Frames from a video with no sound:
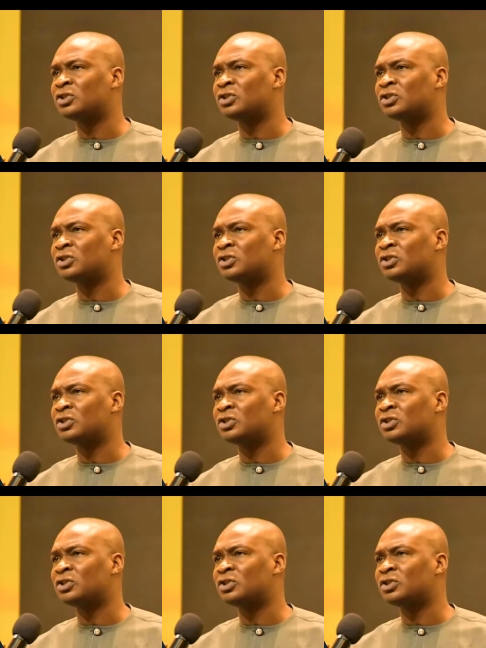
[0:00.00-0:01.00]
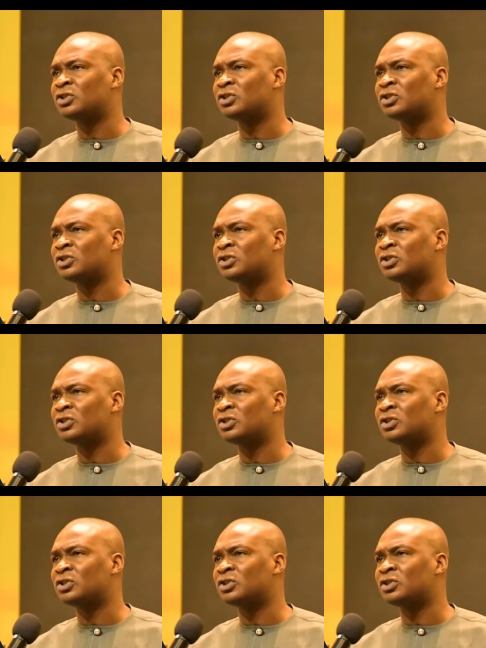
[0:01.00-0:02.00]

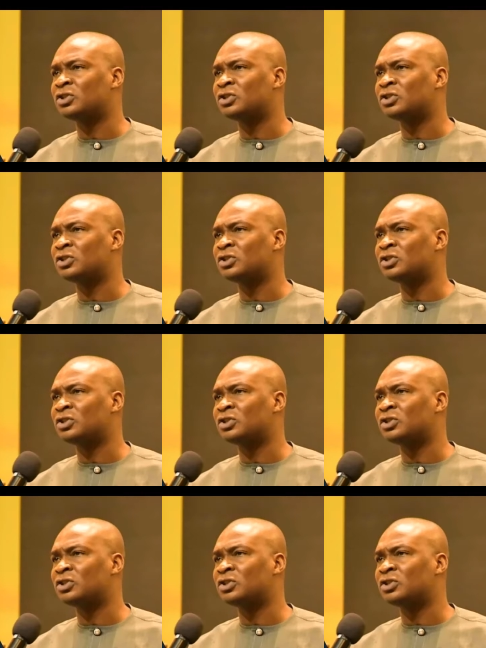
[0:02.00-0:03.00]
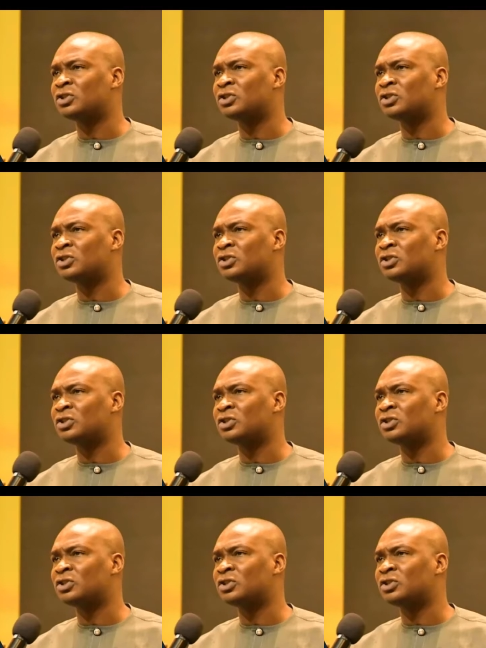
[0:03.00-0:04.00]

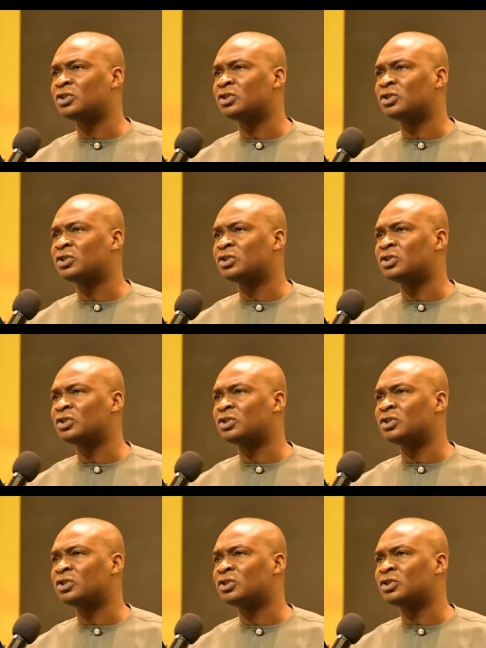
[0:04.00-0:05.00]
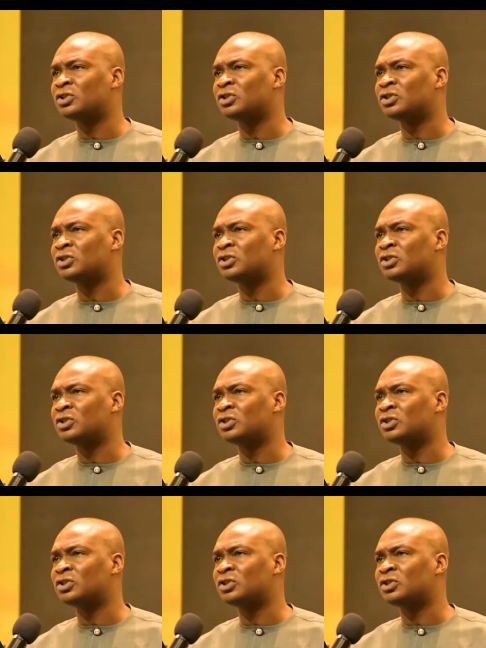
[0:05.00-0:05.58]
The face doesn't move, so there is nothing to read.